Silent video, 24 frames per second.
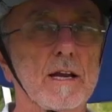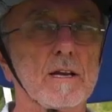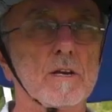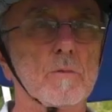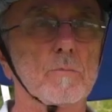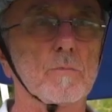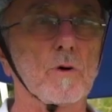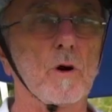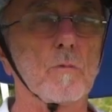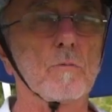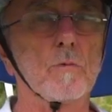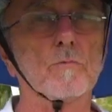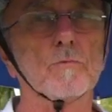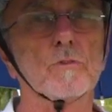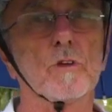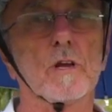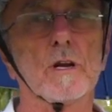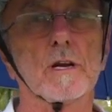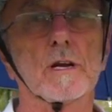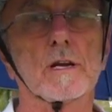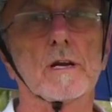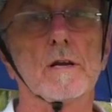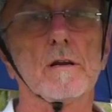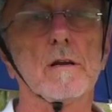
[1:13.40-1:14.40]
into problems,
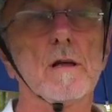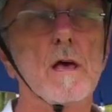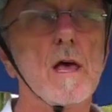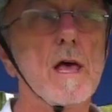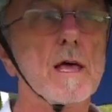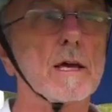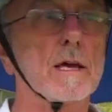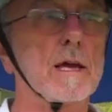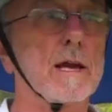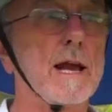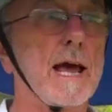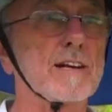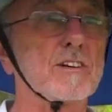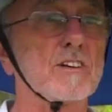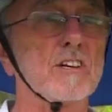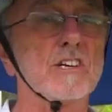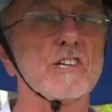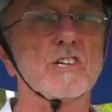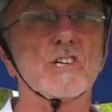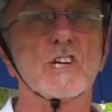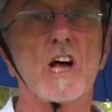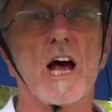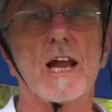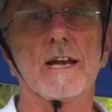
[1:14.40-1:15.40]
and it can
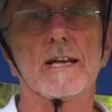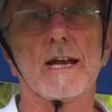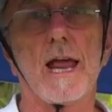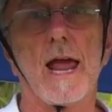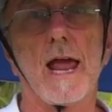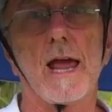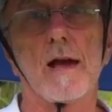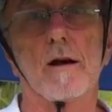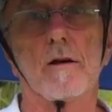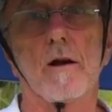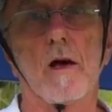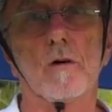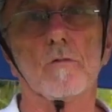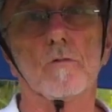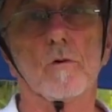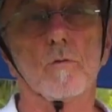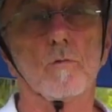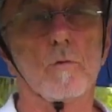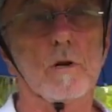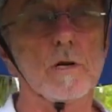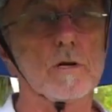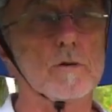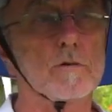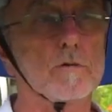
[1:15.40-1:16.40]
actually shut down over
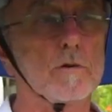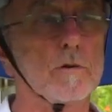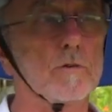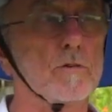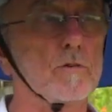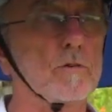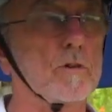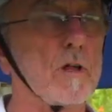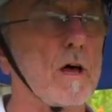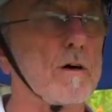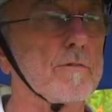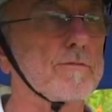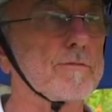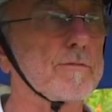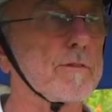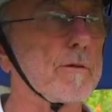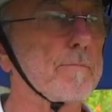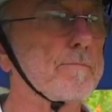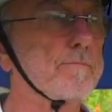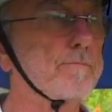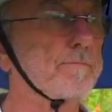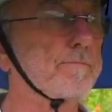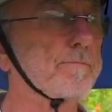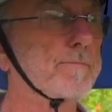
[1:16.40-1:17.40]
winter and stuff.
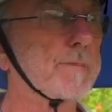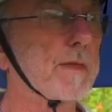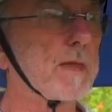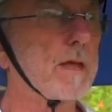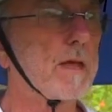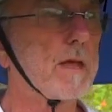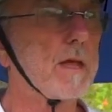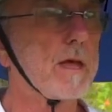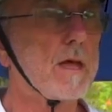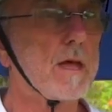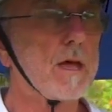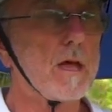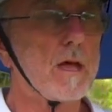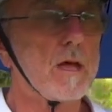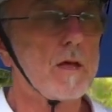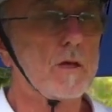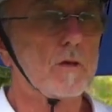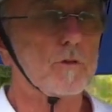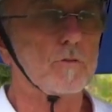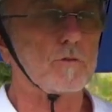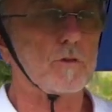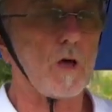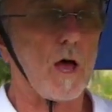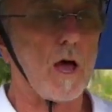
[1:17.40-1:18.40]

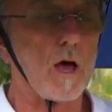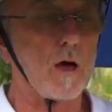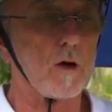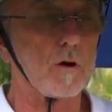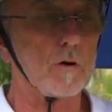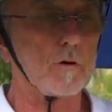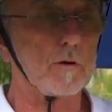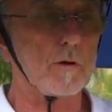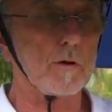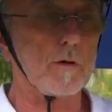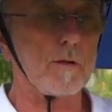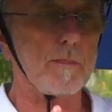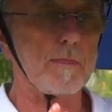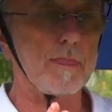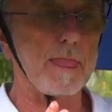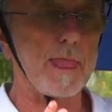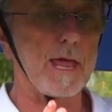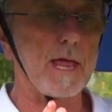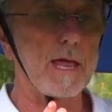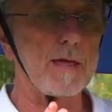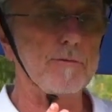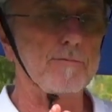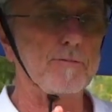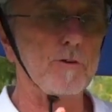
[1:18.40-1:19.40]
So
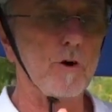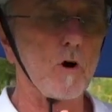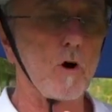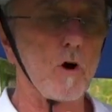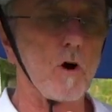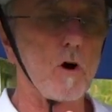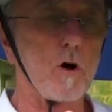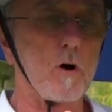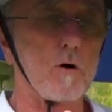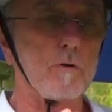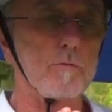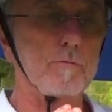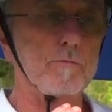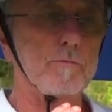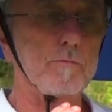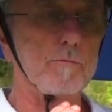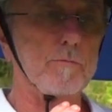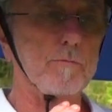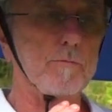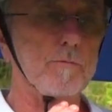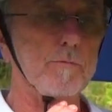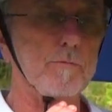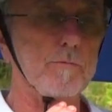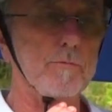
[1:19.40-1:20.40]
if you're
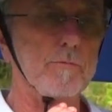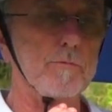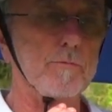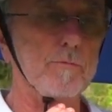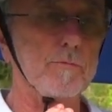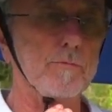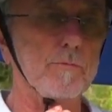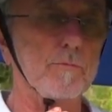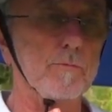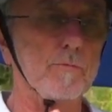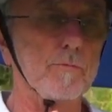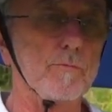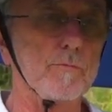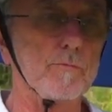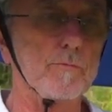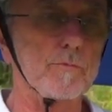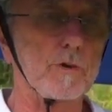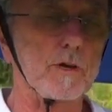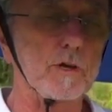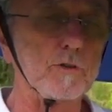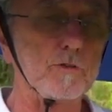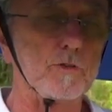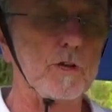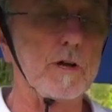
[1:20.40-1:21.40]

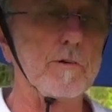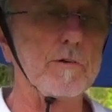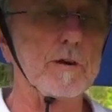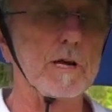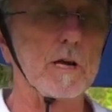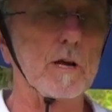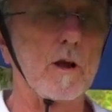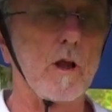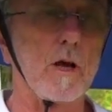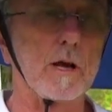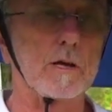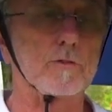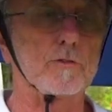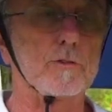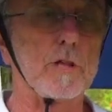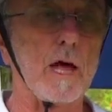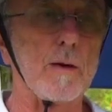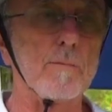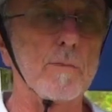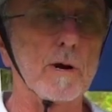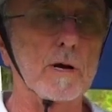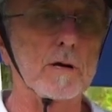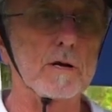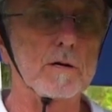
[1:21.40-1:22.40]
considering it like a
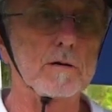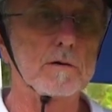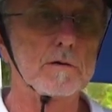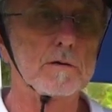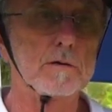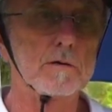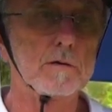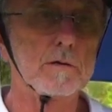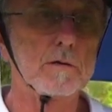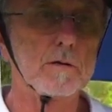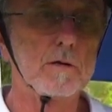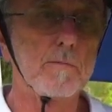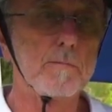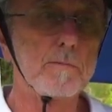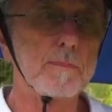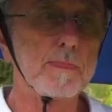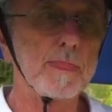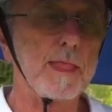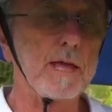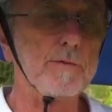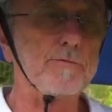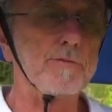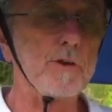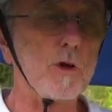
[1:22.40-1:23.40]
stomach,
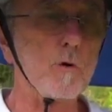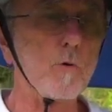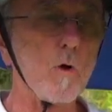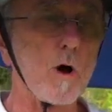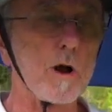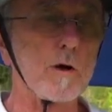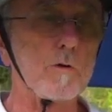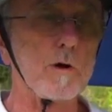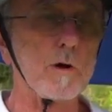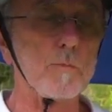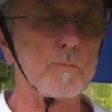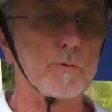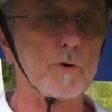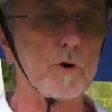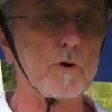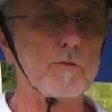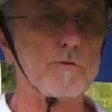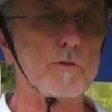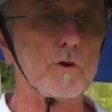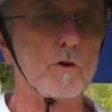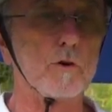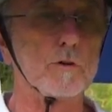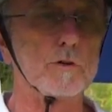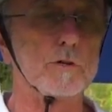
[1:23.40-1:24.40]
if you want to
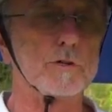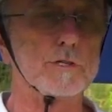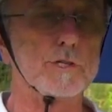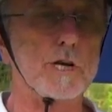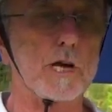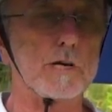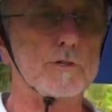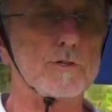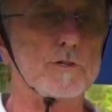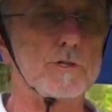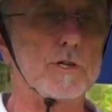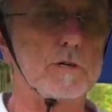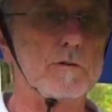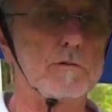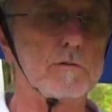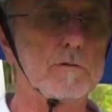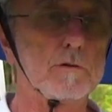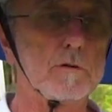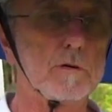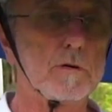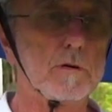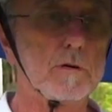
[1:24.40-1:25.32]
improve your digestion,